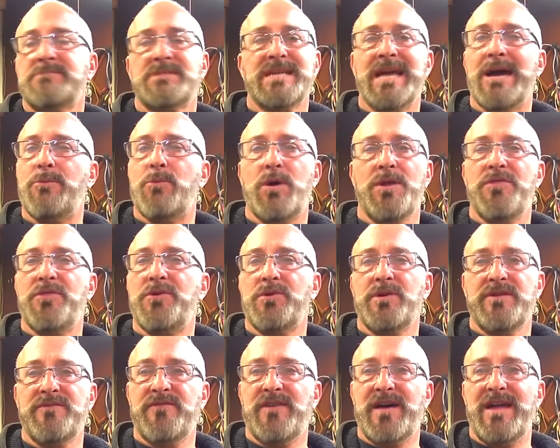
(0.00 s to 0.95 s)
It's got
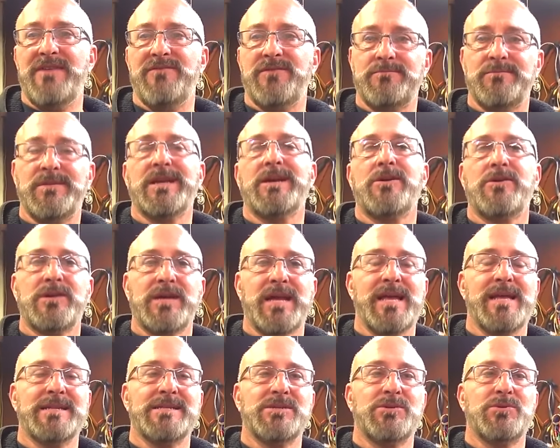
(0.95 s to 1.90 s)
135. I'm like, okay,
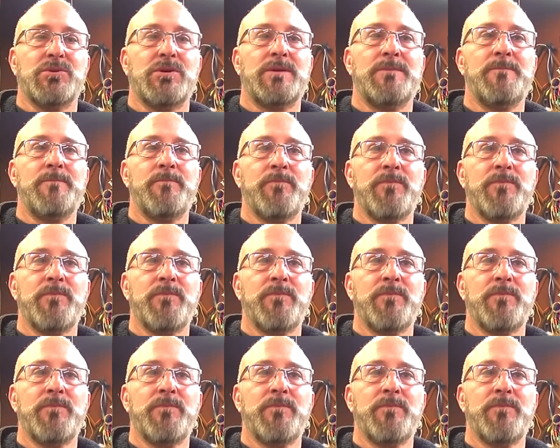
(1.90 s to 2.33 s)
that's cool.